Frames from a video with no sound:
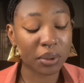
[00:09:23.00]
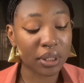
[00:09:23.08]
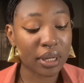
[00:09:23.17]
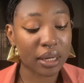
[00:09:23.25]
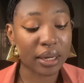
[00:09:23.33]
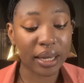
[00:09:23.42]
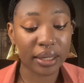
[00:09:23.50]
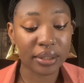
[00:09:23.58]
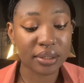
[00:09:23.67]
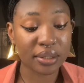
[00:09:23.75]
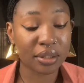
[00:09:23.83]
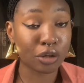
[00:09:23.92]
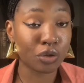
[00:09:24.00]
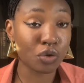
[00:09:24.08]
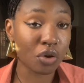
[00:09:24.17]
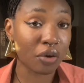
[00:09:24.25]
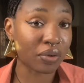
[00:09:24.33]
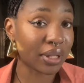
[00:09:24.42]
you are somebody that likes
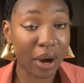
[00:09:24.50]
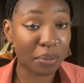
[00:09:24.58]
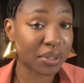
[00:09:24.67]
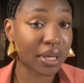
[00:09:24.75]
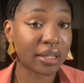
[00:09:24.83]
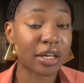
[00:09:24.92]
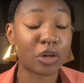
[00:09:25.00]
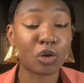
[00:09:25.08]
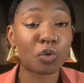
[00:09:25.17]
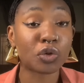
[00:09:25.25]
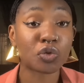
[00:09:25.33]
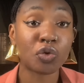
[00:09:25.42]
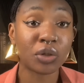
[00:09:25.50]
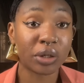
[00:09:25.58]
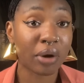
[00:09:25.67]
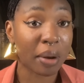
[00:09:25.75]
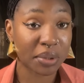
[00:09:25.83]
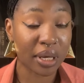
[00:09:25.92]
the look of wrap skirt and you want
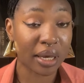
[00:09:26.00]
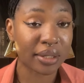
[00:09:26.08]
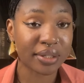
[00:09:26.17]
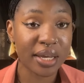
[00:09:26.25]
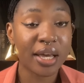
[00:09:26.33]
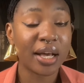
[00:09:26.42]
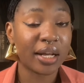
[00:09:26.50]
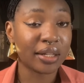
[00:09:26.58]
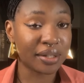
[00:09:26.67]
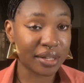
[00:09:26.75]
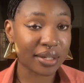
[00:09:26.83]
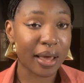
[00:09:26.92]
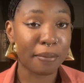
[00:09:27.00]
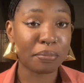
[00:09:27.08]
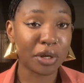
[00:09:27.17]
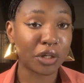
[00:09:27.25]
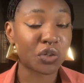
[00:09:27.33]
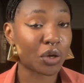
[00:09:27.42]
to own a wrap skirt, this
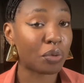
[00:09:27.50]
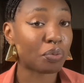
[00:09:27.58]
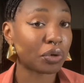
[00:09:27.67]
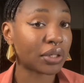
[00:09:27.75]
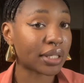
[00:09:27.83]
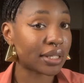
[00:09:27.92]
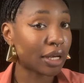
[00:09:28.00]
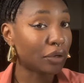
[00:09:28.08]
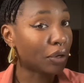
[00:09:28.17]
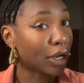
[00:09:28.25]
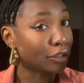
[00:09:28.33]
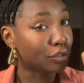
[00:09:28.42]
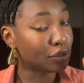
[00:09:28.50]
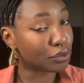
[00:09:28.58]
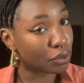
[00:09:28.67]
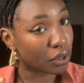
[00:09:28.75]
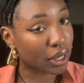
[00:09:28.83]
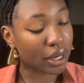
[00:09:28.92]
can be a sewing project that you
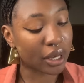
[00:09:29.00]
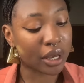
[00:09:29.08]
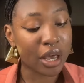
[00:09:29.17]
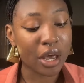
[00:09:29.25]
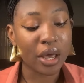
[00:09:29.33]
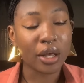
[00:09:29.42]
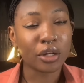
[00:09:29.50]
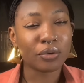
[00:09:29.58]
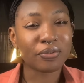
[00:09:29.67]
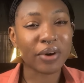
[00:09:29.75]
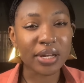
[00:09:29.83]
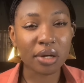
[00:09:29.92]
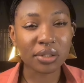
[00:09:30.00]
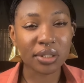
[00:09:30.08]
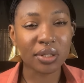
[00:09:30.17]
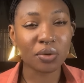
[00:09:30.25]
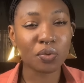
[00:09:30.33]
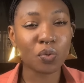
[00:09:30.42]
can do. Okay,
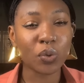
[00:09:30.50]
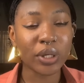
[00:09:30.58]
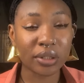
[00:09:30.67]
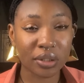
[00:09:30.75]
find out the